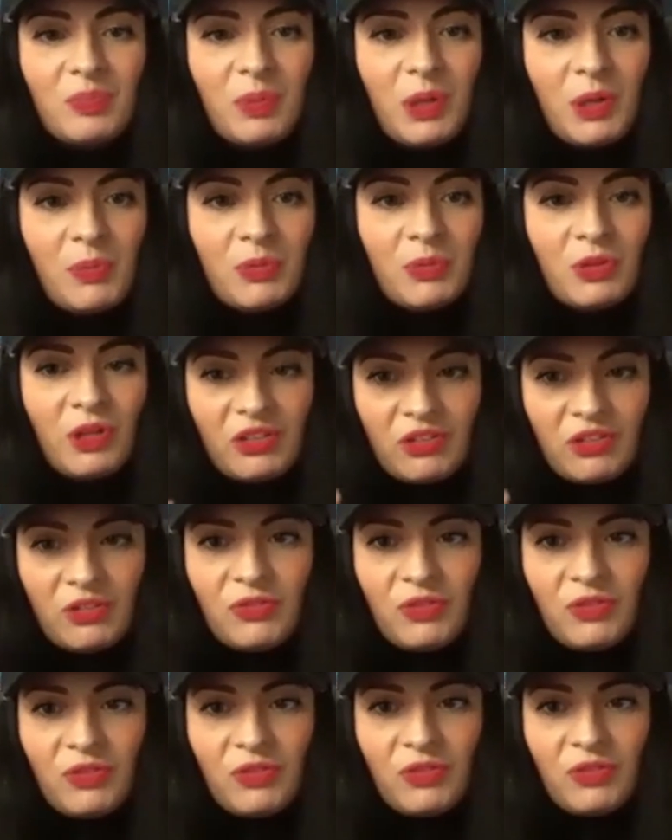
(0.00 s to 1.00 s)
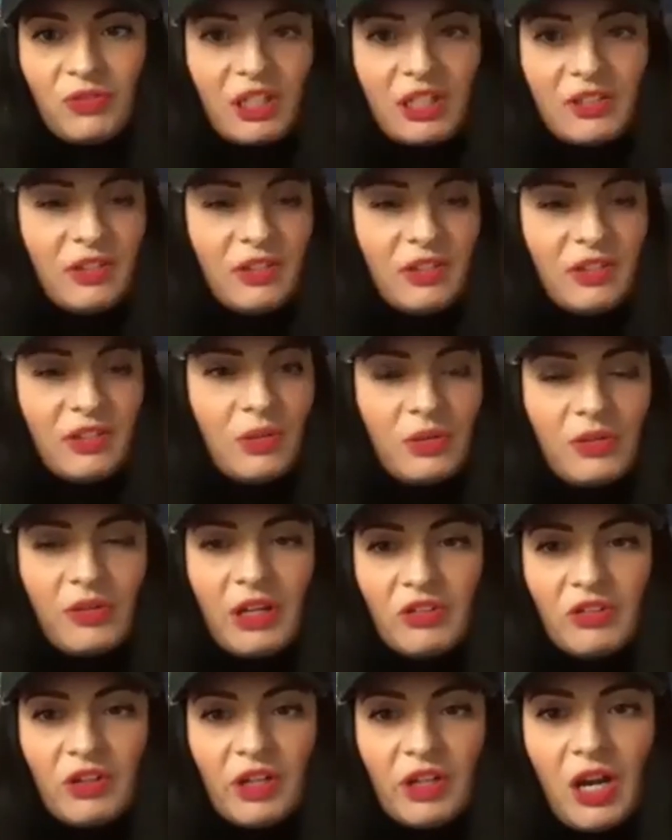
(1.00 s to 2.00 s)
people to actually physically see who you
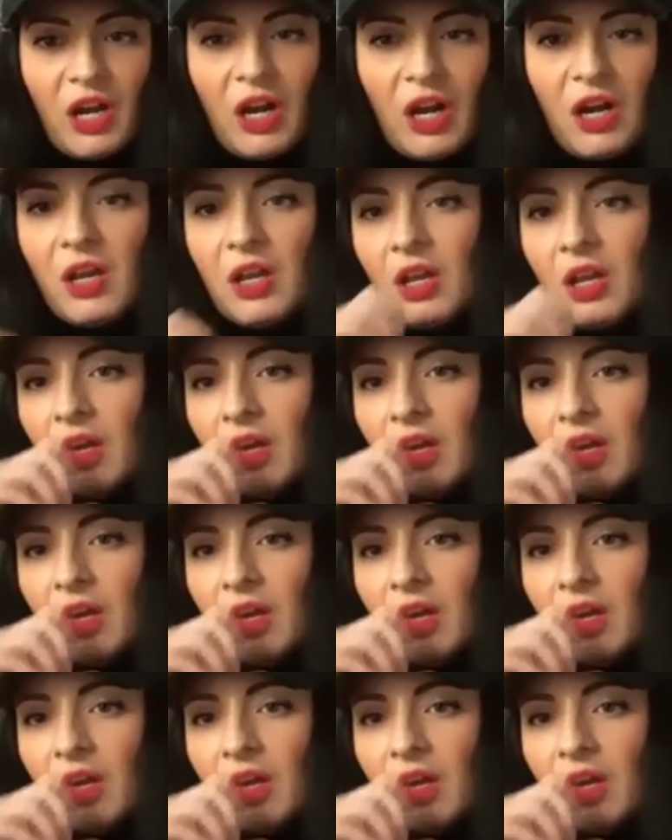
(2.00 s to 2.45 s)
actually are?